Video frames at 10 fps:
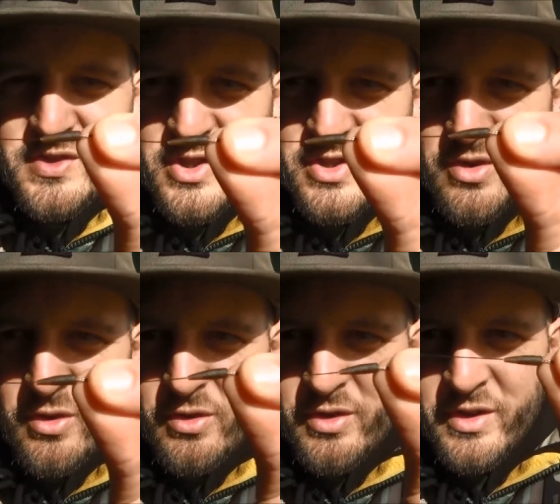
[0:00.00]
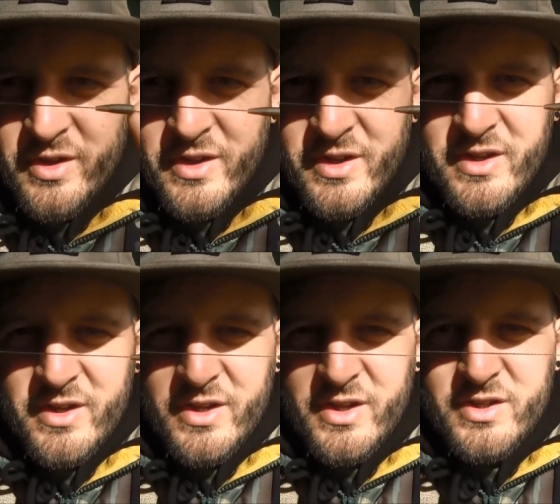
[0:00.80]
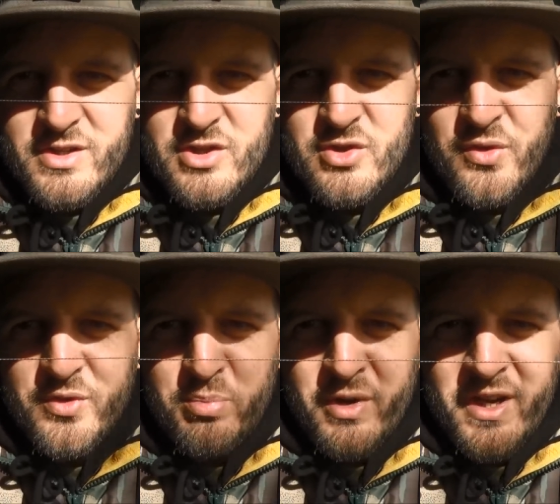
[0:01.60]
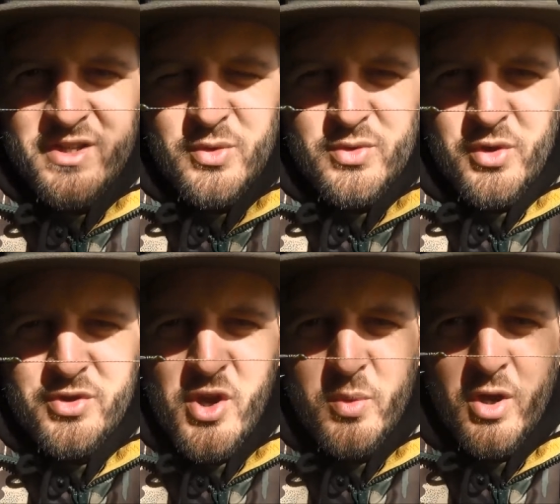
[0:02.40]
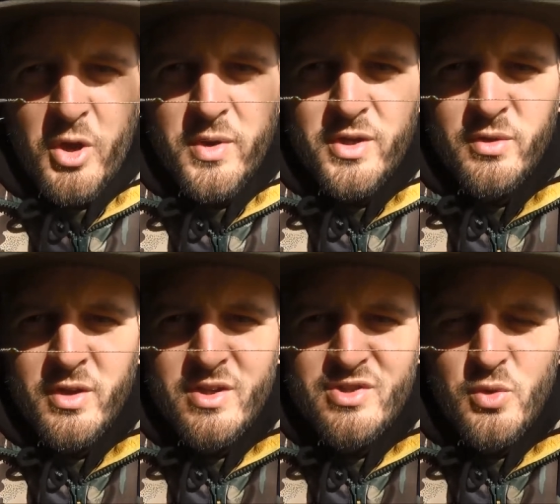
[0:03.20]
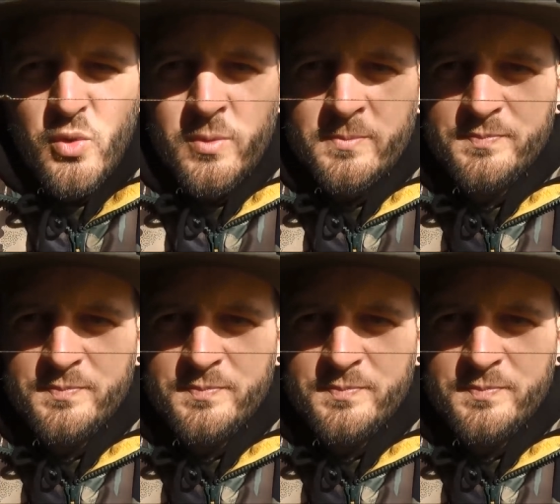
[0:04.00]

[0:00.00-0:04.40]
inches long. It's a soft braid, so it's got no coating on it at all,